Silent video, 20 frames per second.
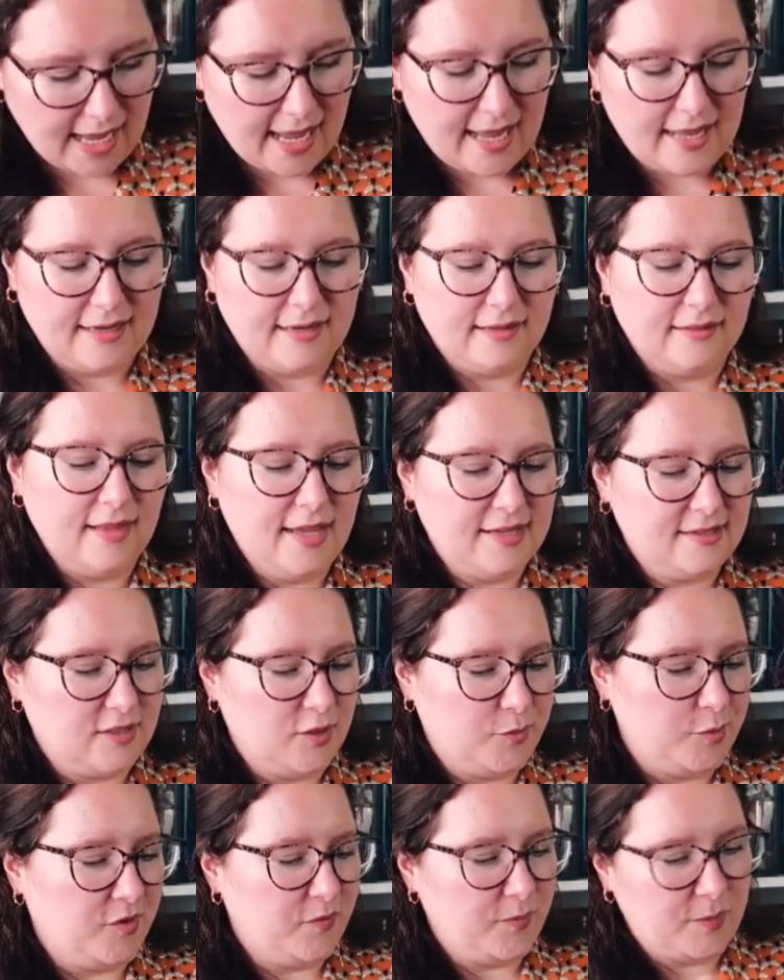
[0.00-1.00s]
And last
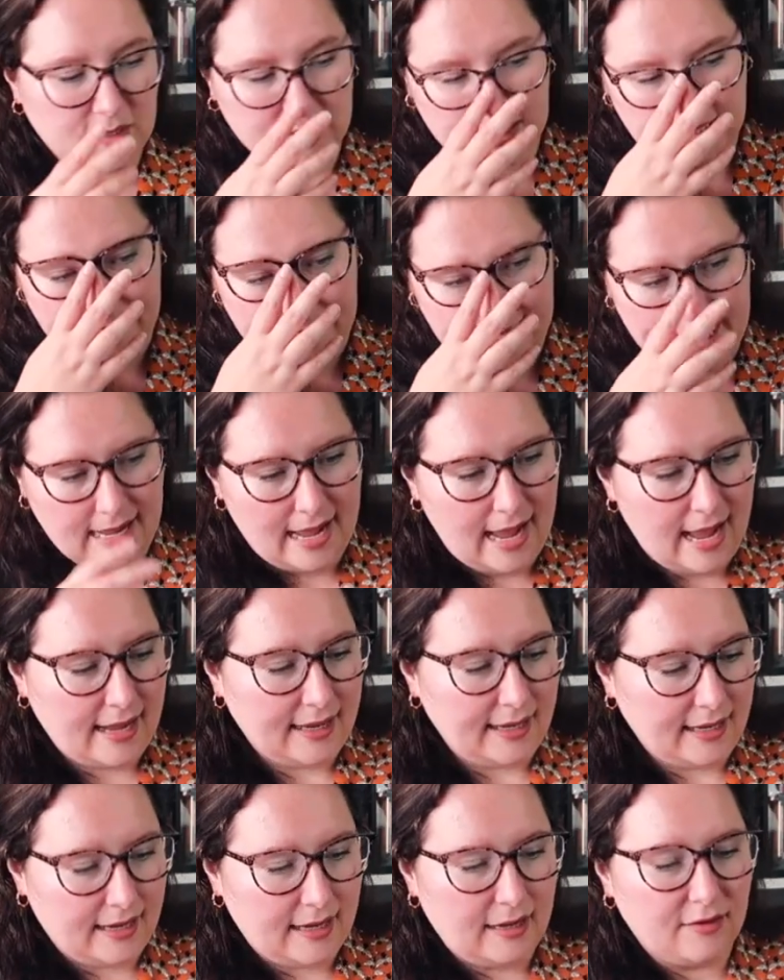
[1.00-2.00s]
couple of books here, I
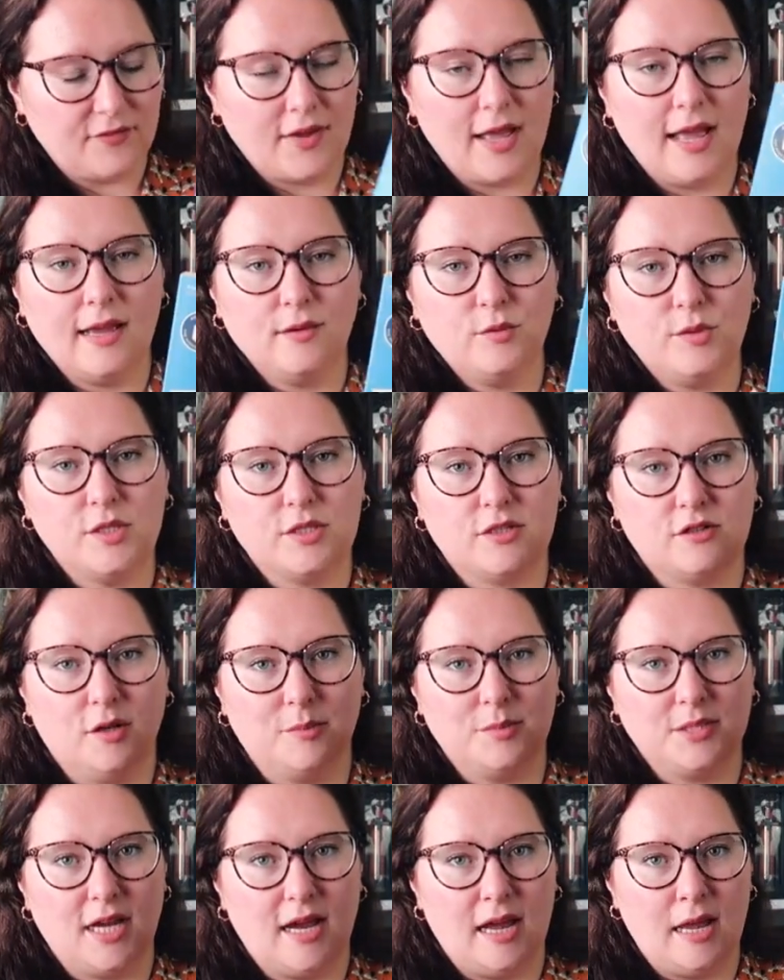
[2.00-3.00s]
have How to
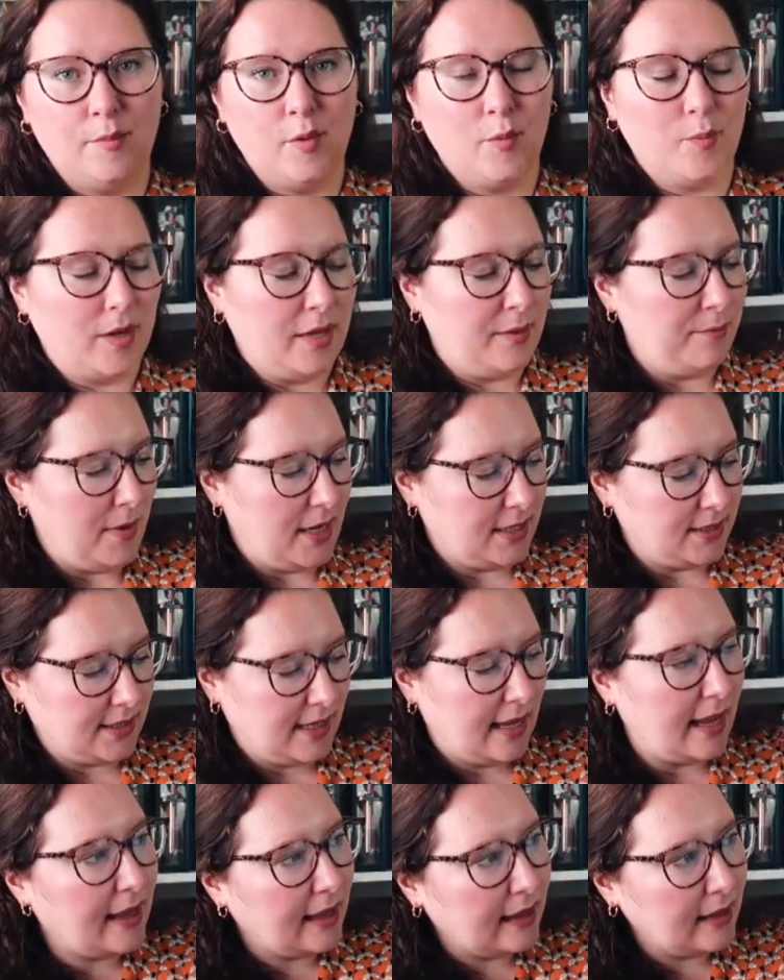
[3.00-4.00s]
Stop Time by Matt
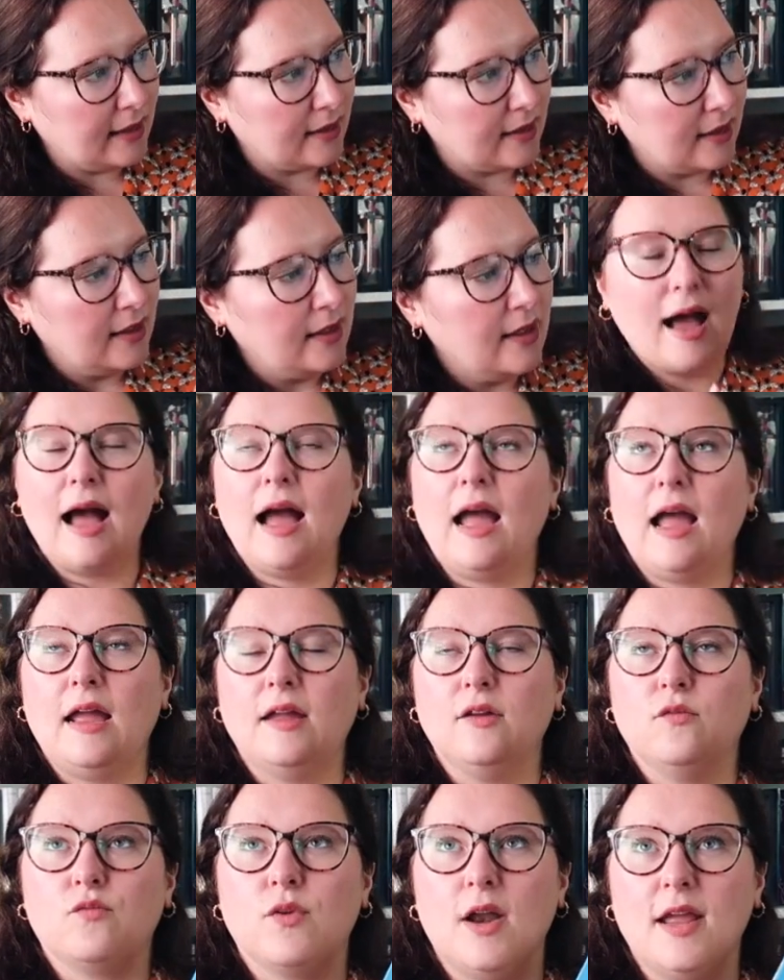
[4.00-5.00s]
Haig.
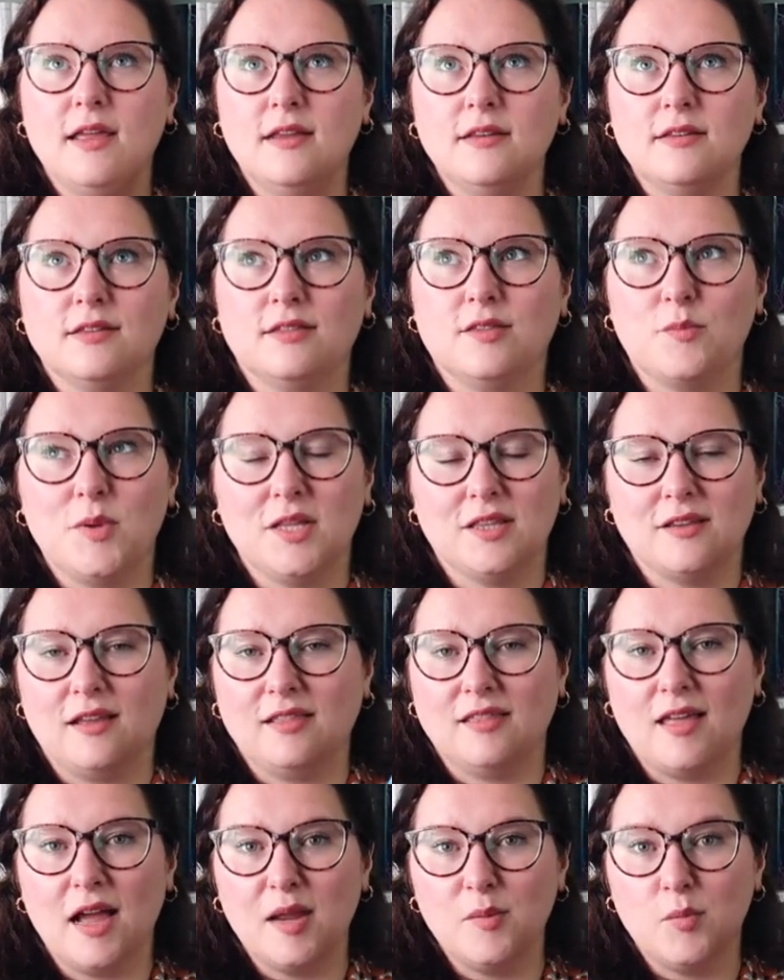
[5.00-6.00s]
I read The
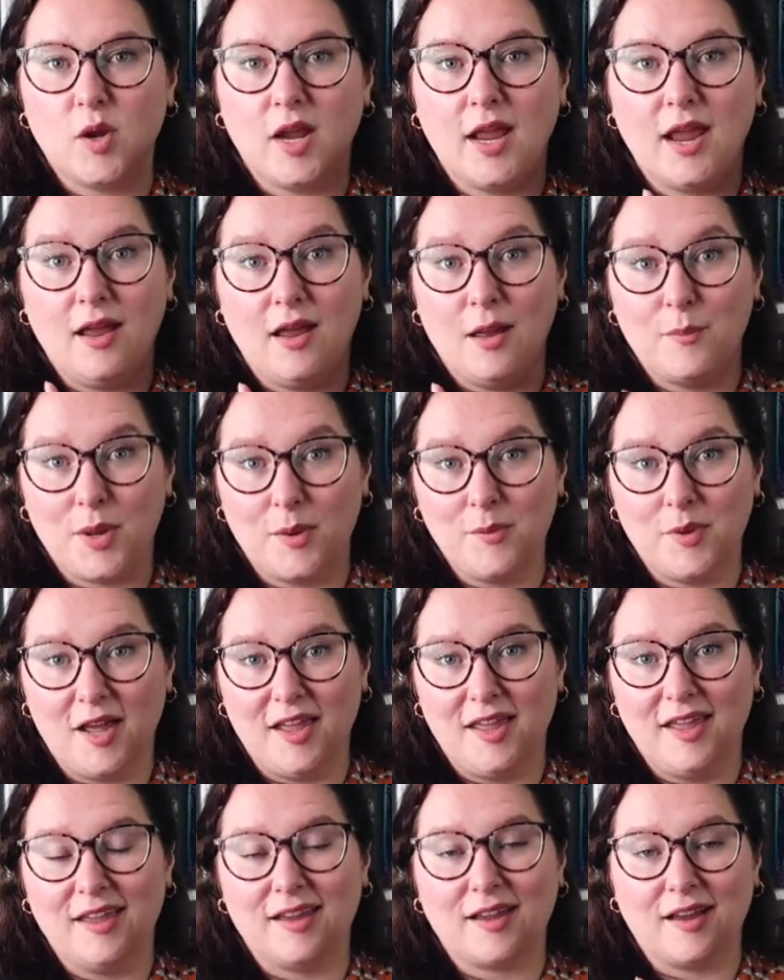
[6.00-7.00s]
Midnight Library by Matt
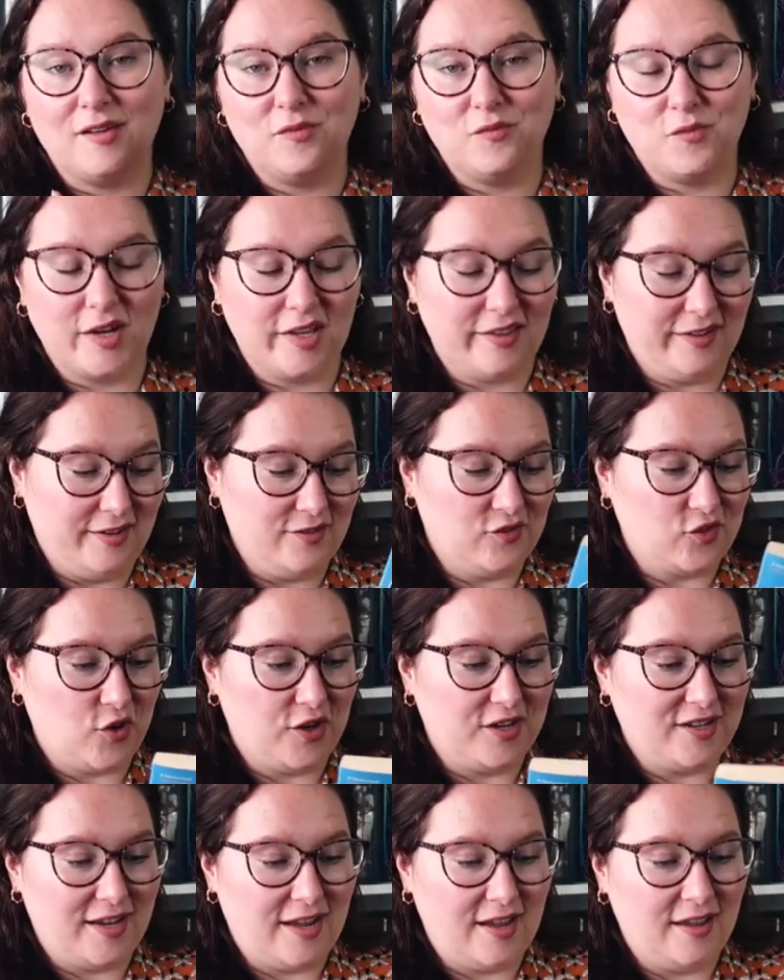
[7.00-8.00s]
Haig and I really
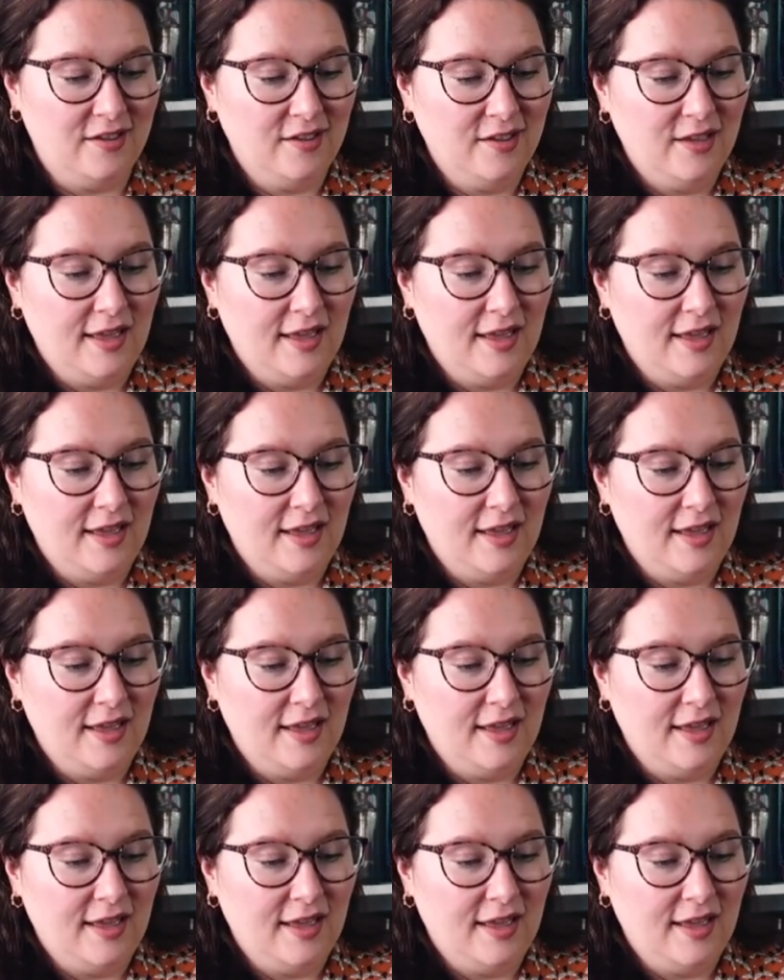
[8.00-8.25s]
enjoyed it.